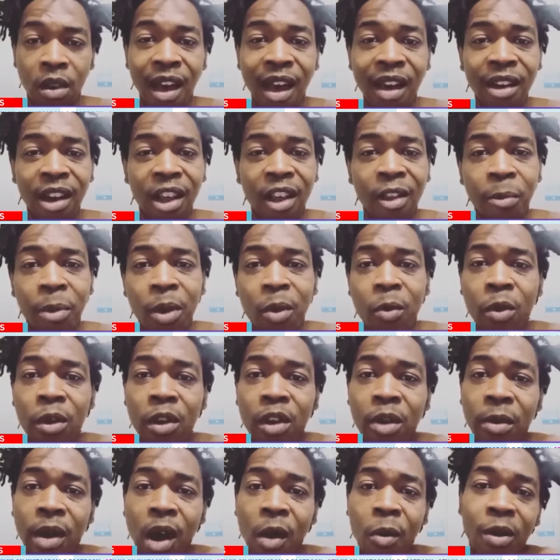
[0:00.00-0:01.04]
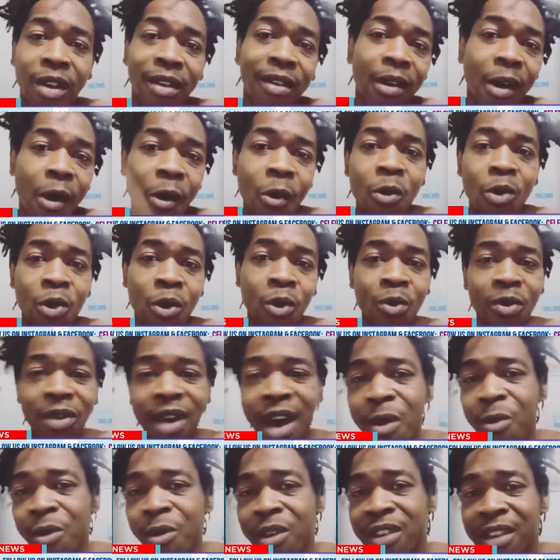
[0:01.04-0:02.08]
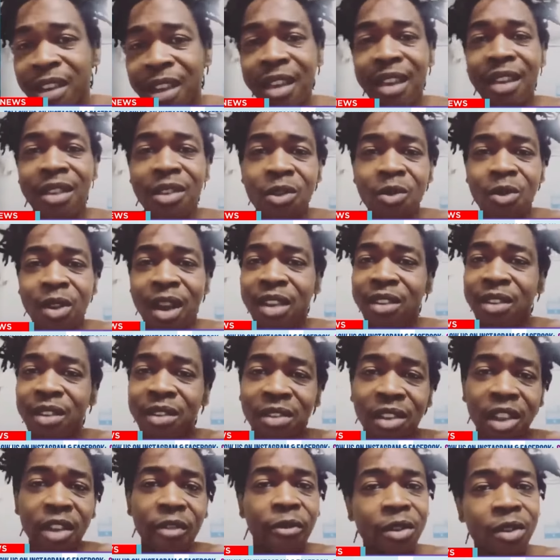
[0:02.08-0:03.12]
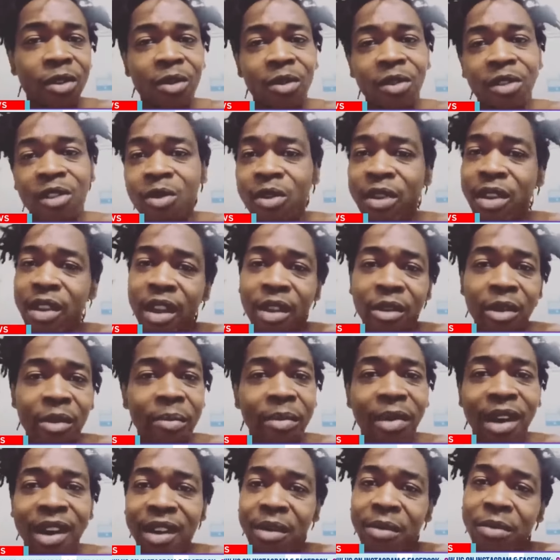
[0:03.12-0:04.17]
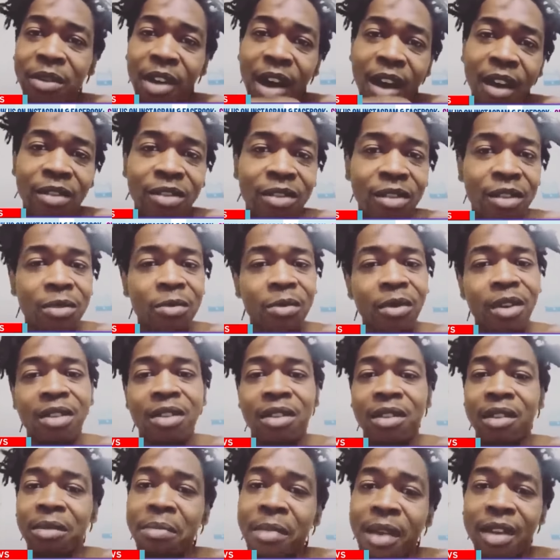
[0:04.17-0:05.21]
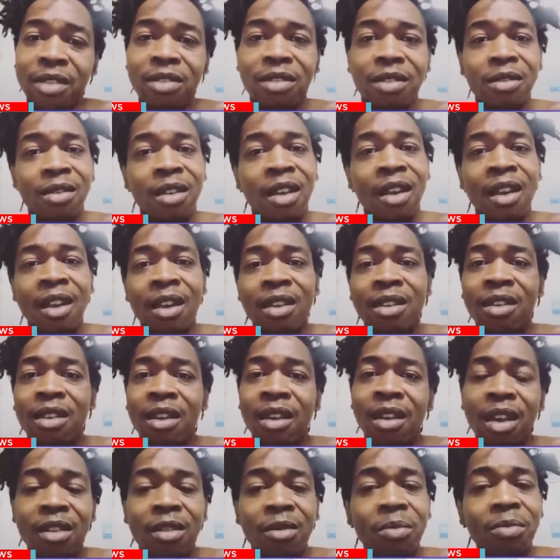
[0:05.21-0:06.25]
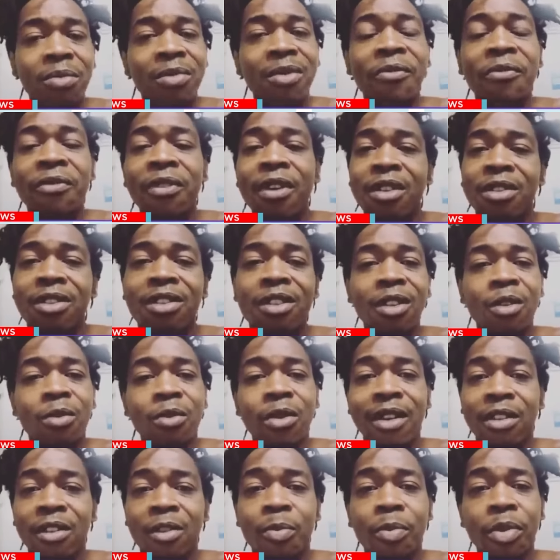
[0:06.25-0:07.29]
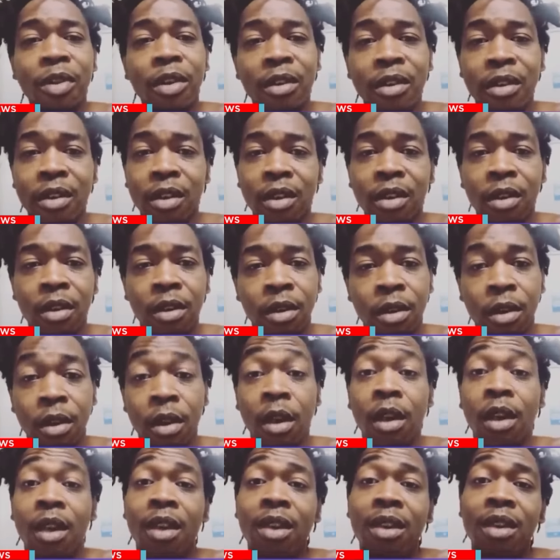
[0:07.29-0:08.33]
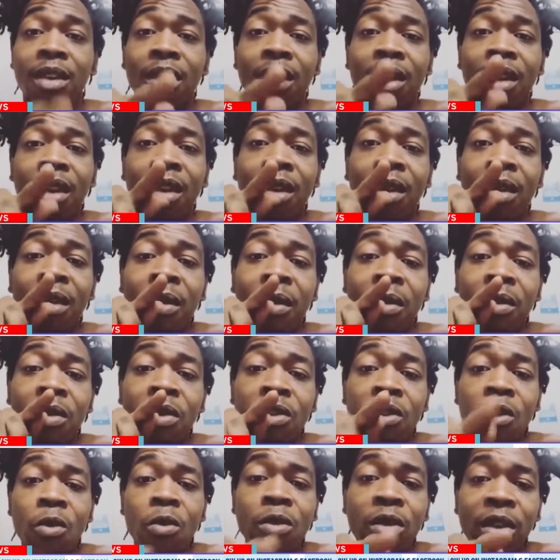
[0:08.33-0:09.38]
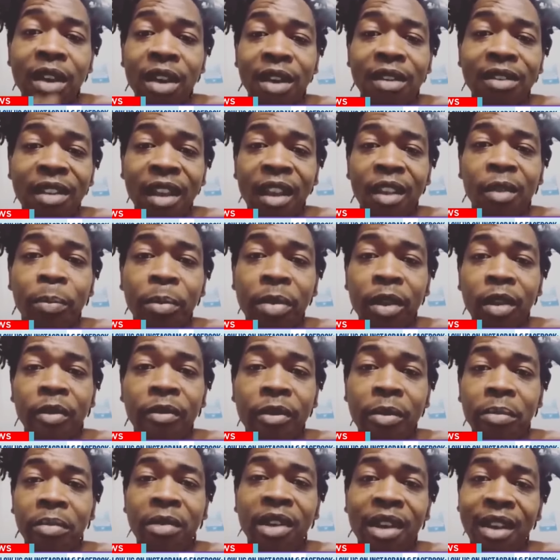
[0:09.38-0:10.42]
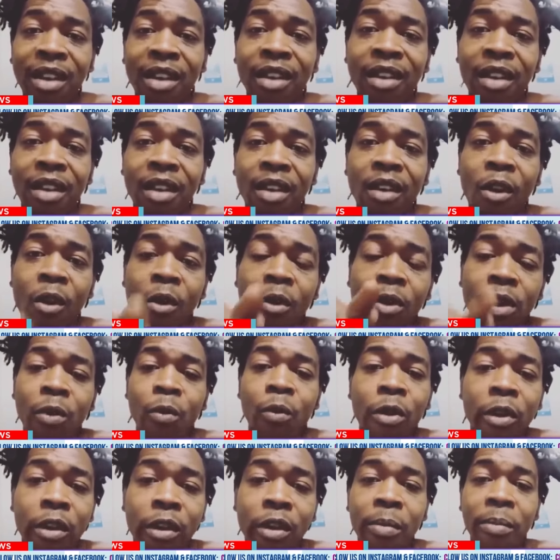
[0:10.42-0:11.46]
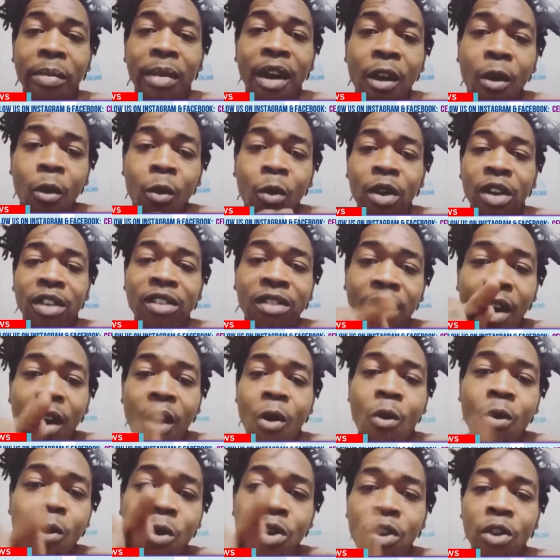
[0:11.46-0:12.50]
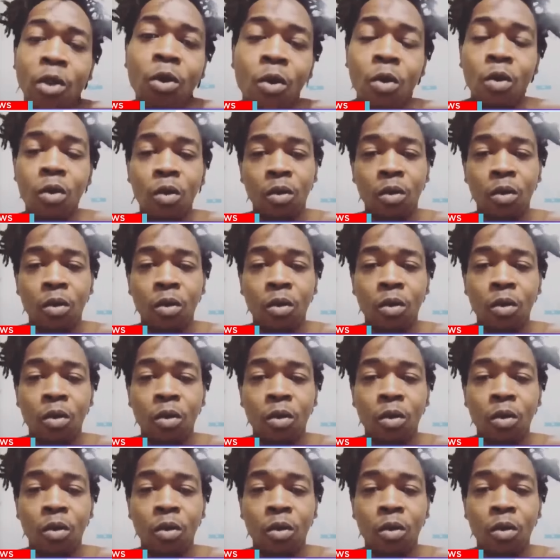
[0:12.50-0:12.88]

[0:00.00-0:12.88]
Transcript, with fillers: Y'all niggas be worried about what's on you, not what's in you. That's the difference between everybody and y'all generation and my generation. That's the, the fuck generations, period. You niggas that's built for money only worry about what's on you.